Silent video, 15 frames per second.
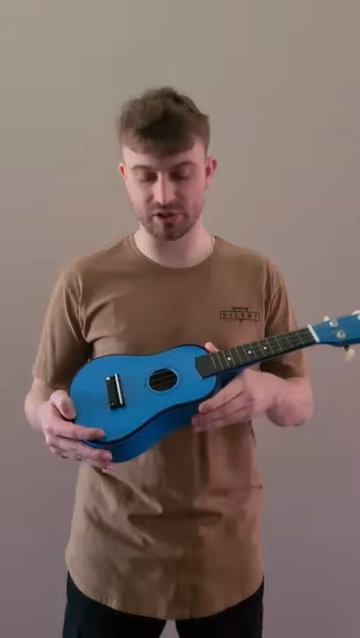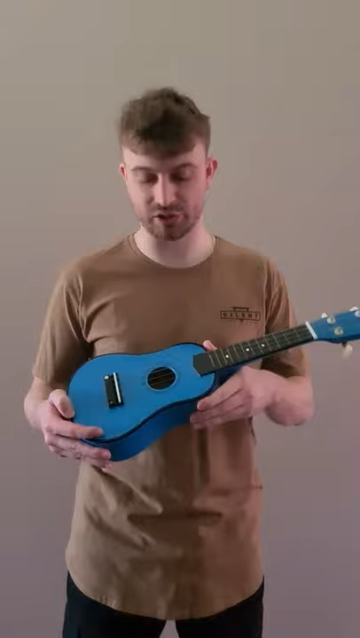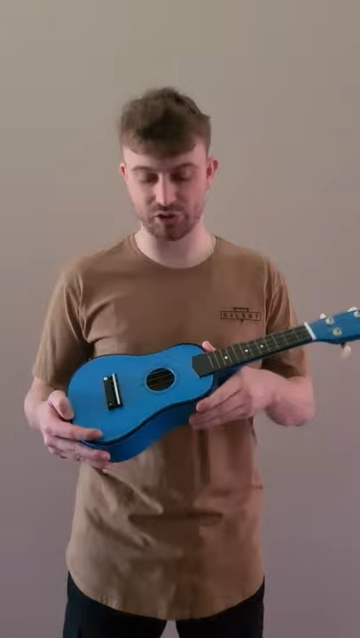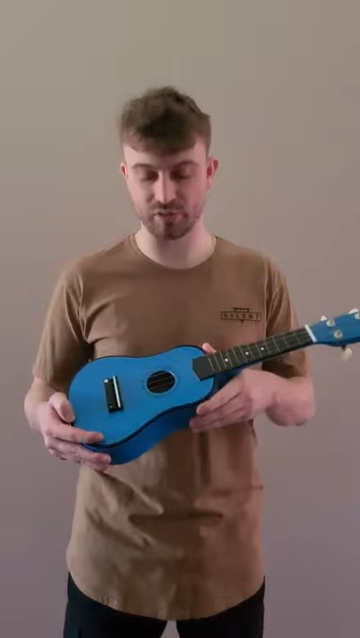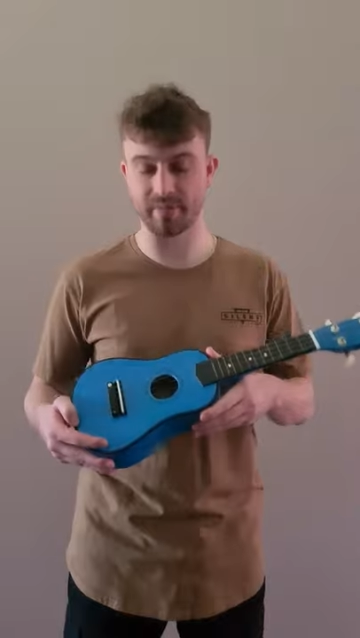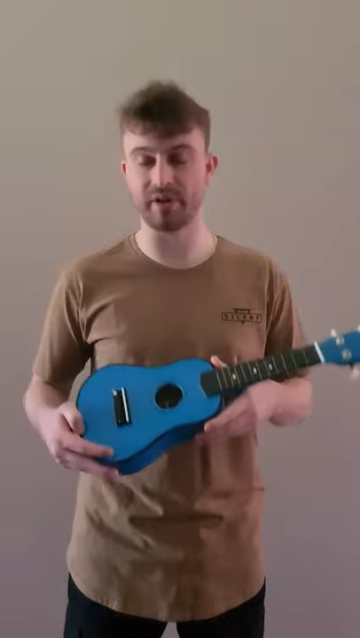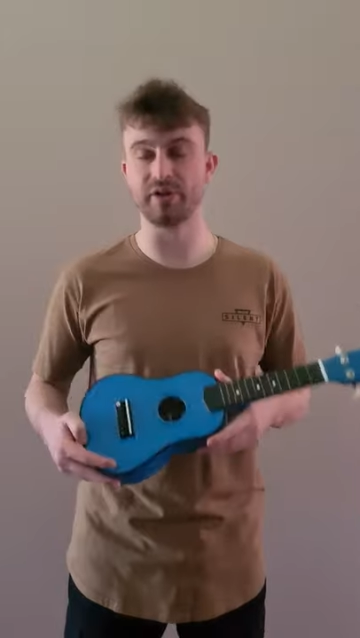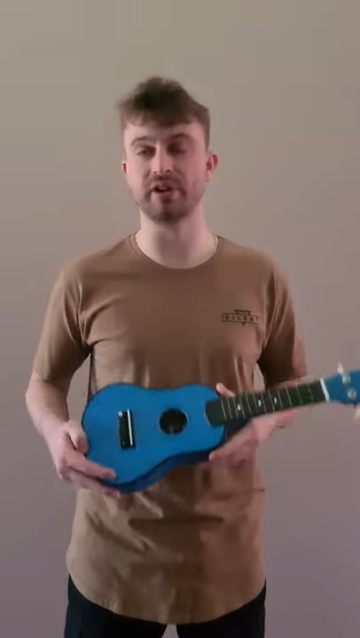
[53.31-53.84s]

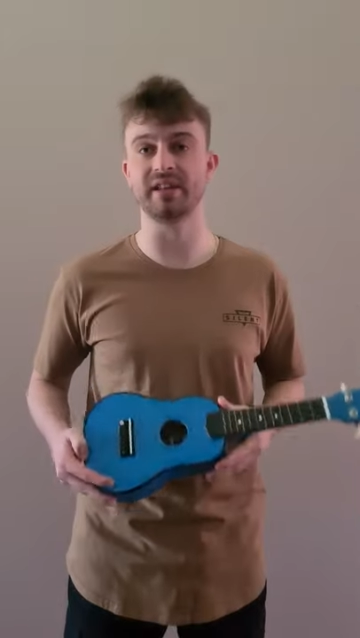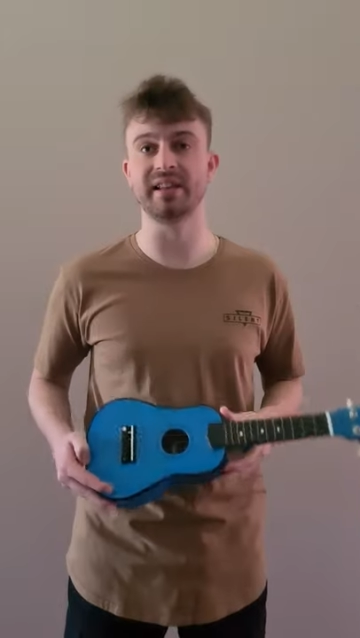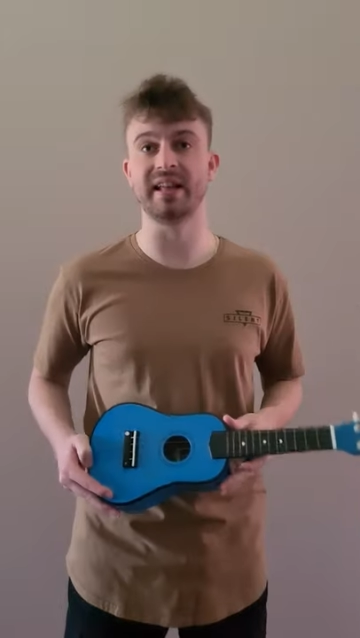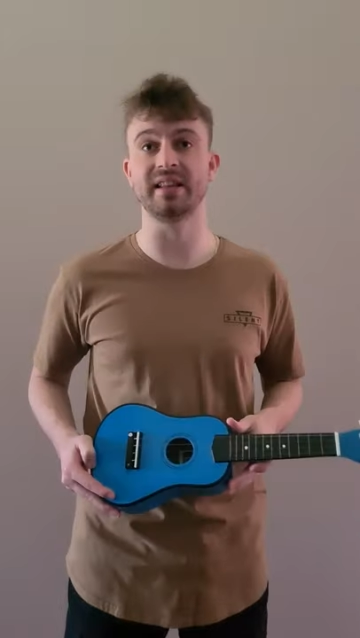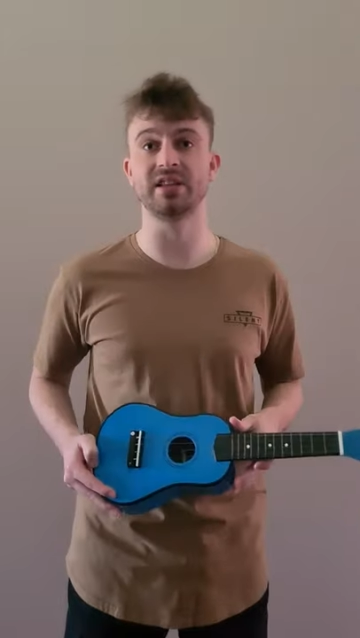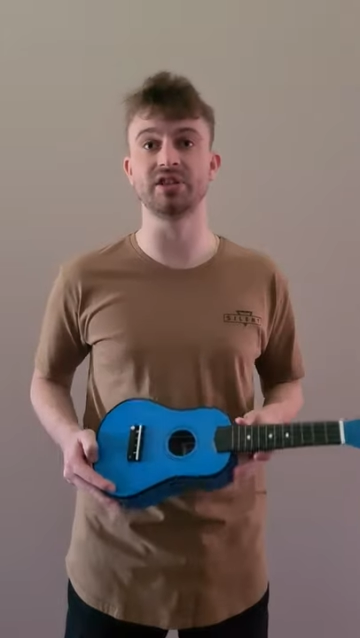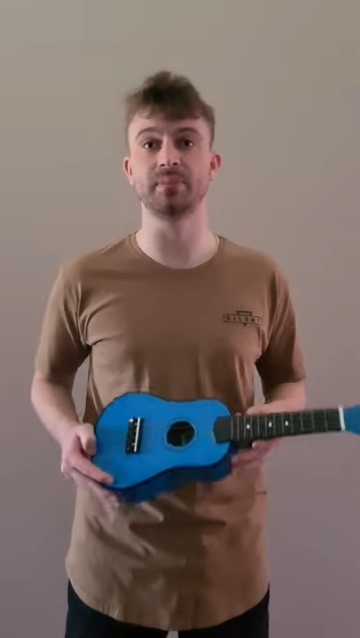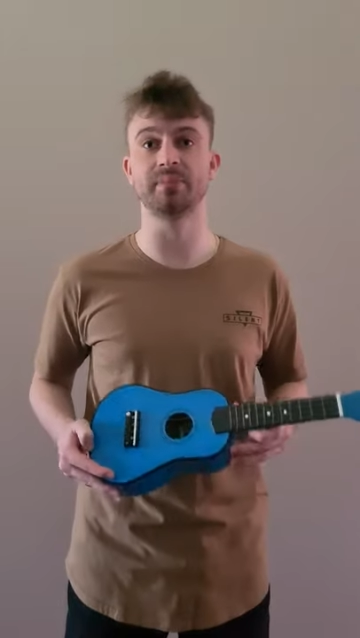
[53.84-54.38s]
tune my
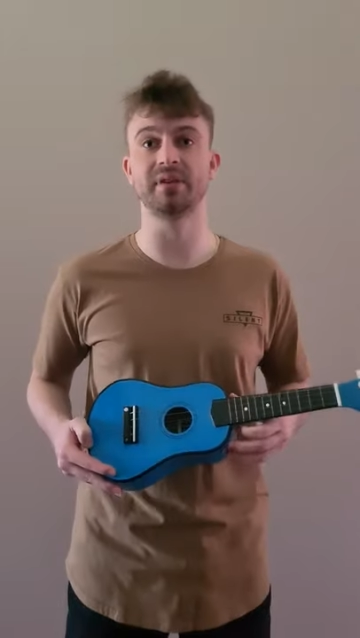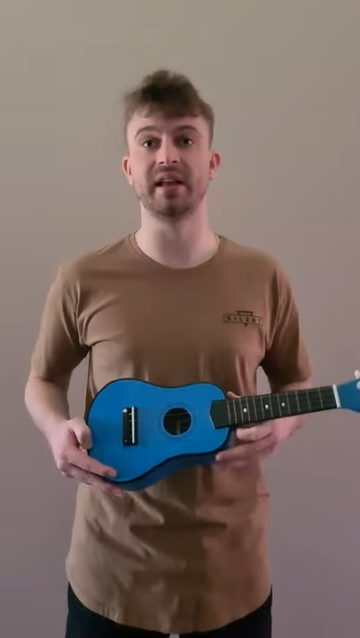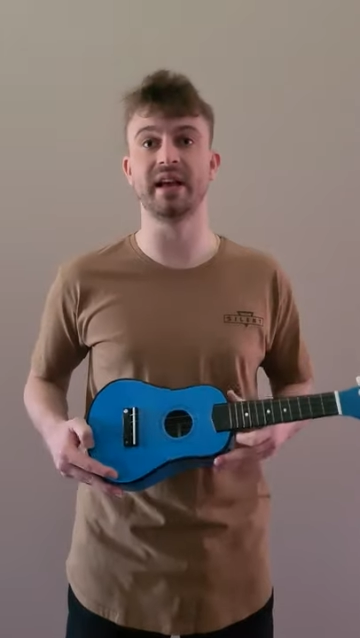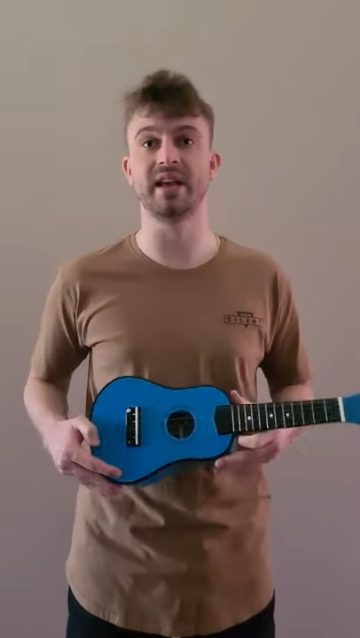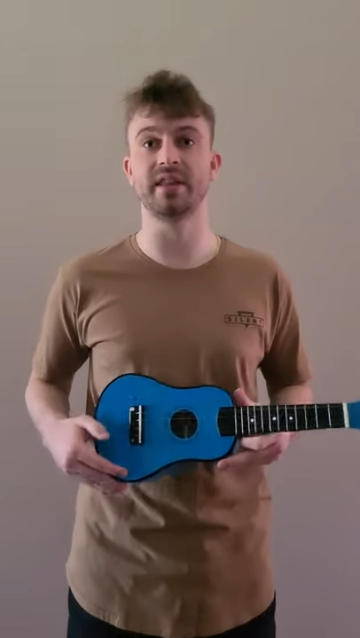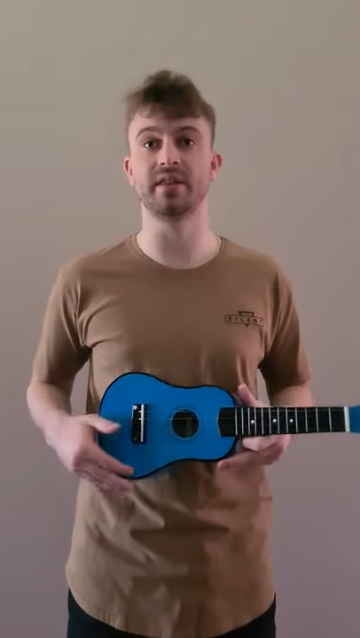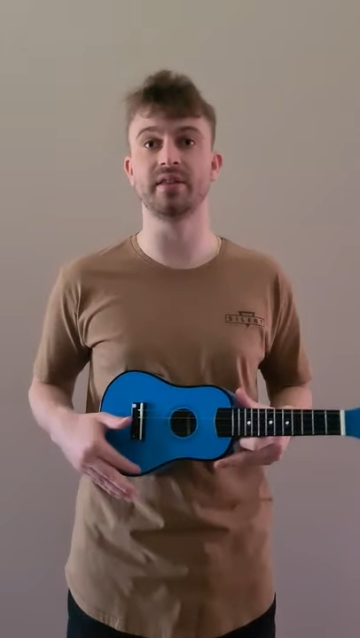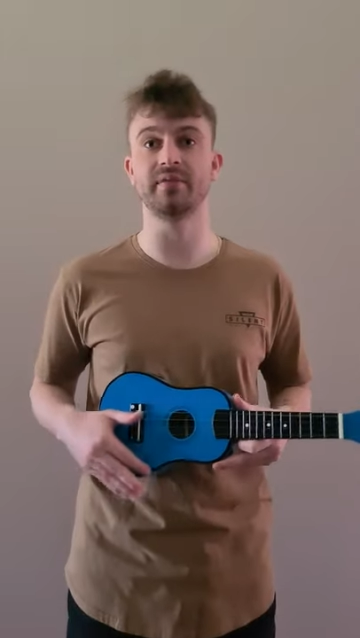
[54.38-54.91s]
ukulele to play